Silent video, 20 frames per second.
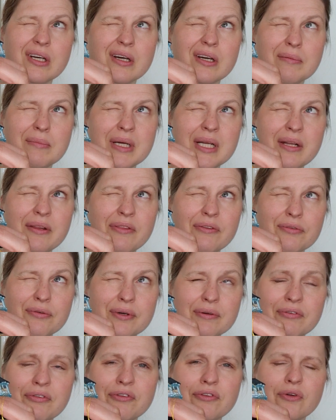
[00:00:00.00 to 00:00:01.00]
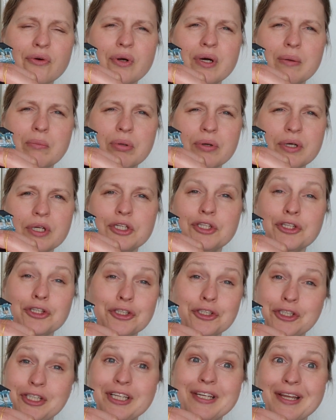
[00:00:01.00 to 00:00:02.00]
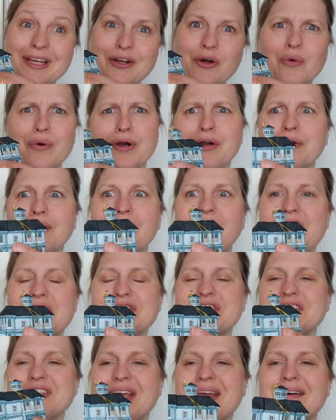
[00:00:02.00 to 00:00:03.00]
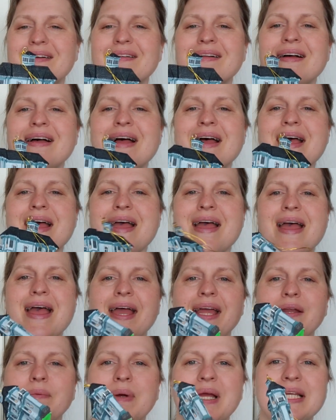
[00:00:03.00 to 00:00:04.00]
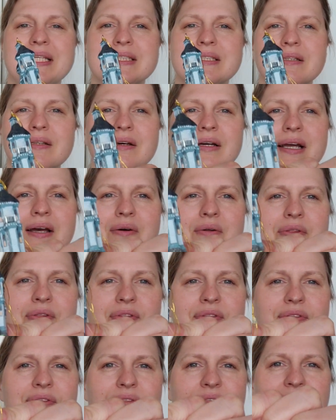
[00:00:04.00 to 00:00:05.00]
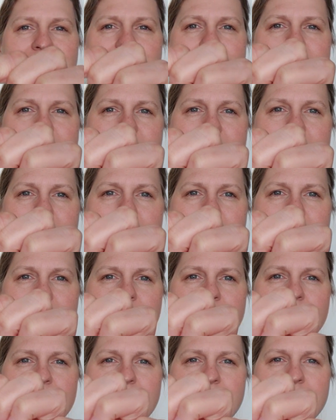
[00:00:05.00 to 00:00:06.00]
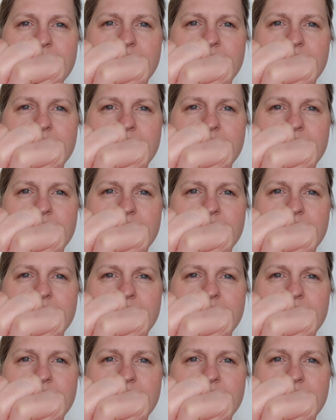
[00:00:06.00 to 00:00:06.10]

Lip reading: got them at a thrift store. I'm pretty sure she did, or a garage sale. Anyways, look how thin they are.